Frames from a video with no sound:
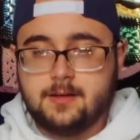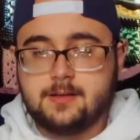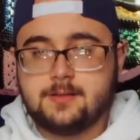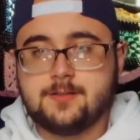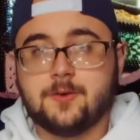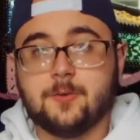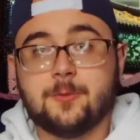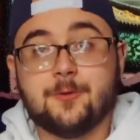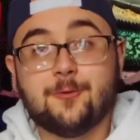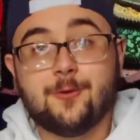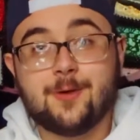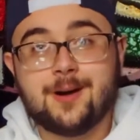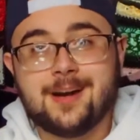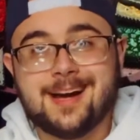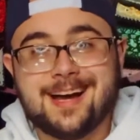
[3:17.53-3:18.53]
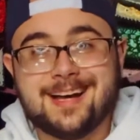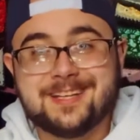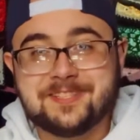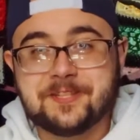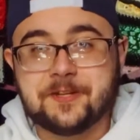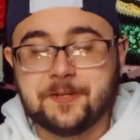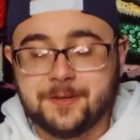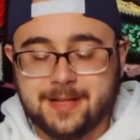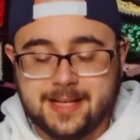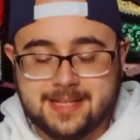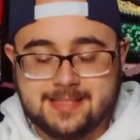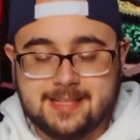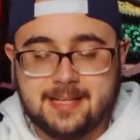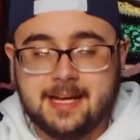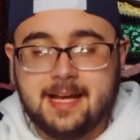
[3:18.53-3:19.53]
So before I show you, like I
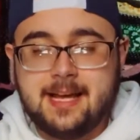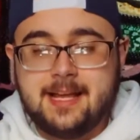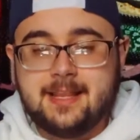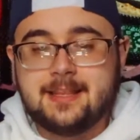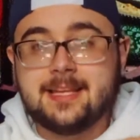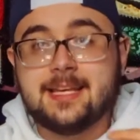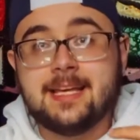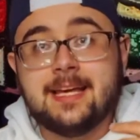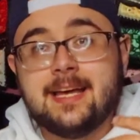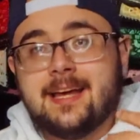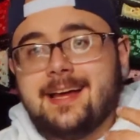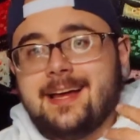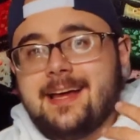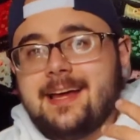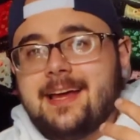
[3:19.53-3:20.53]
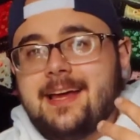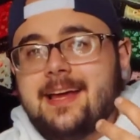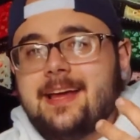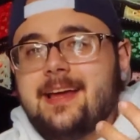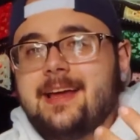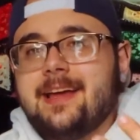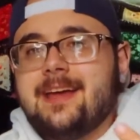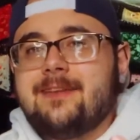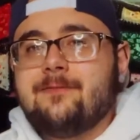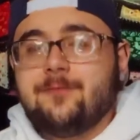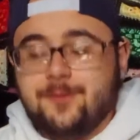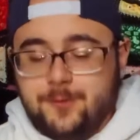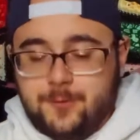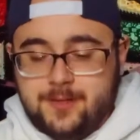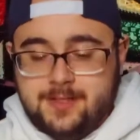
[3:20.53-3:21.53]
said, the
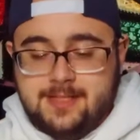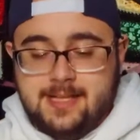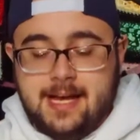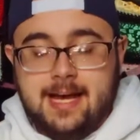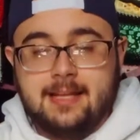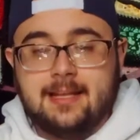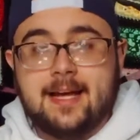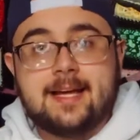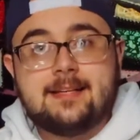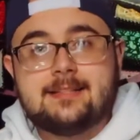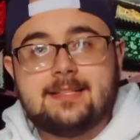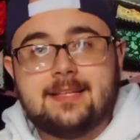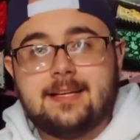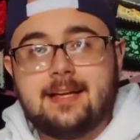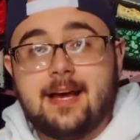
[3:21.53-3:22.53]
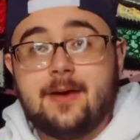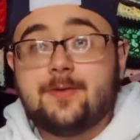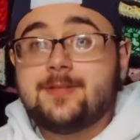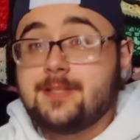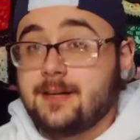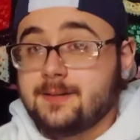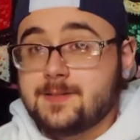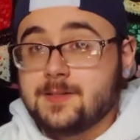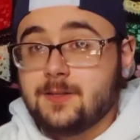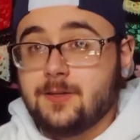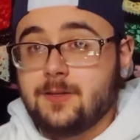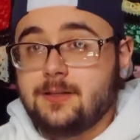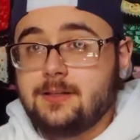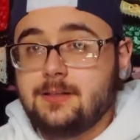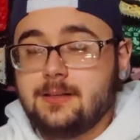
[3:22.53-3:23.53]
influence, I liked how Dunks look.